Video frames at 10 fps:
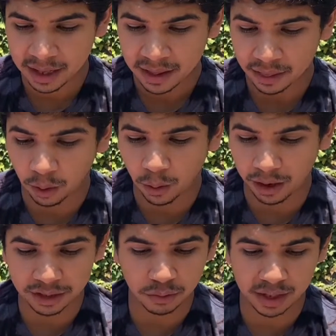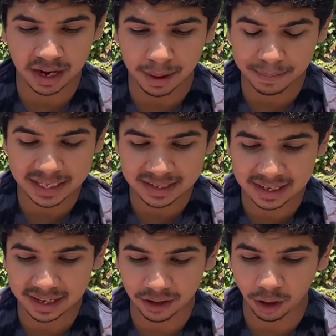the orange would not be
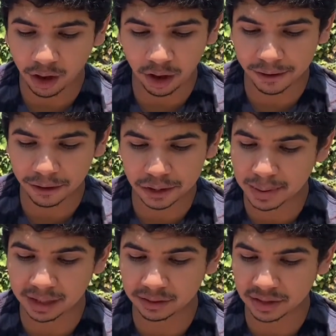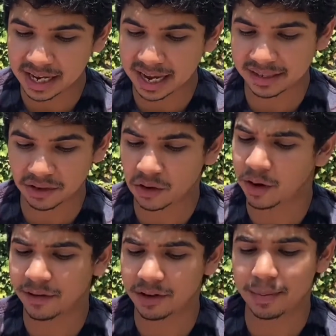seen or heard or smelled or tasted
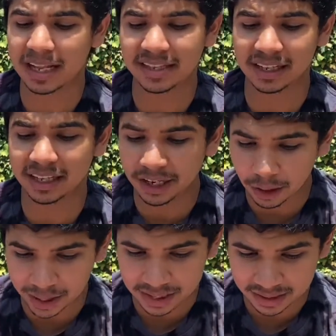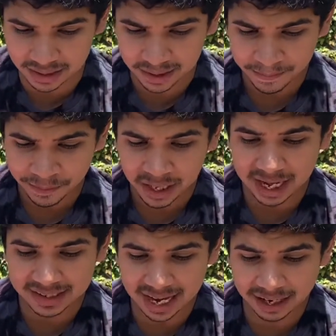or even mentally noticed.
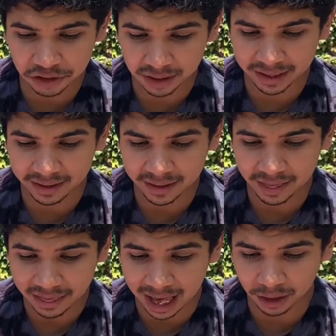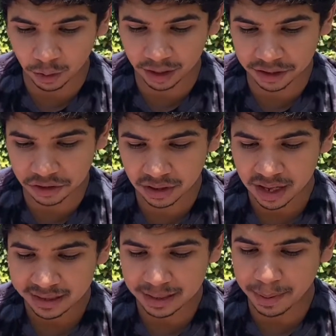It's actually that orange,
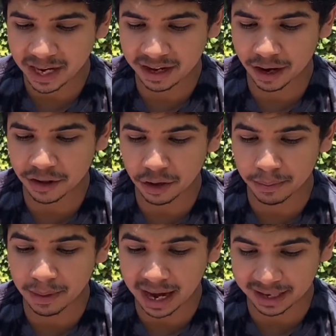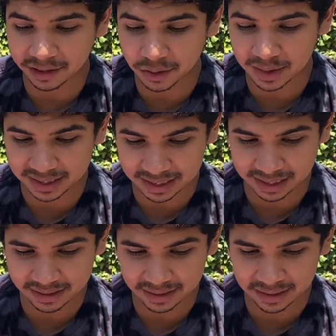depending on your mind to
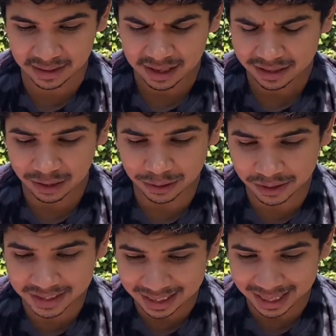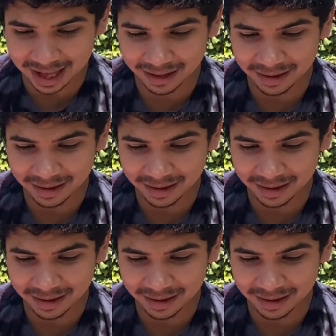exist. Don't you see that?